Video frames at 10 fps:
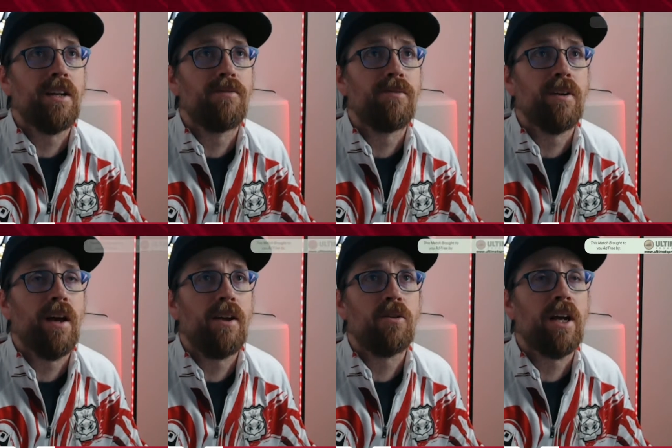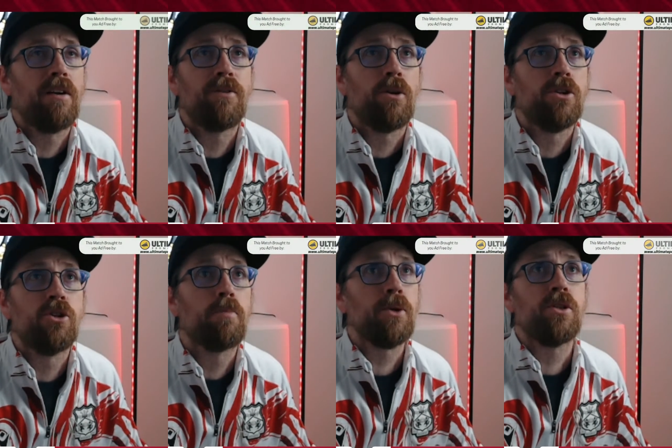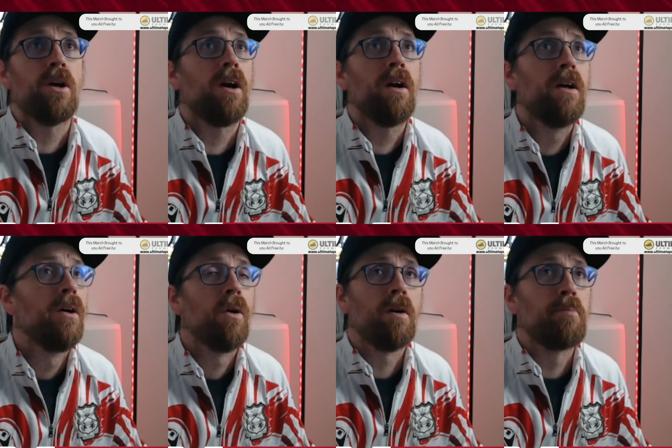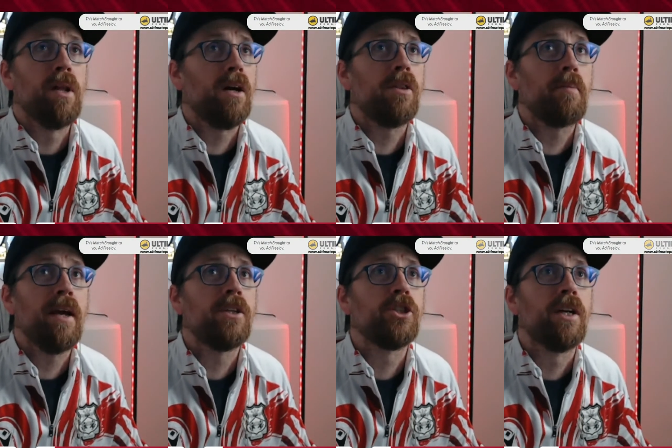If I don't care if you're a superstar or a plug on the bench,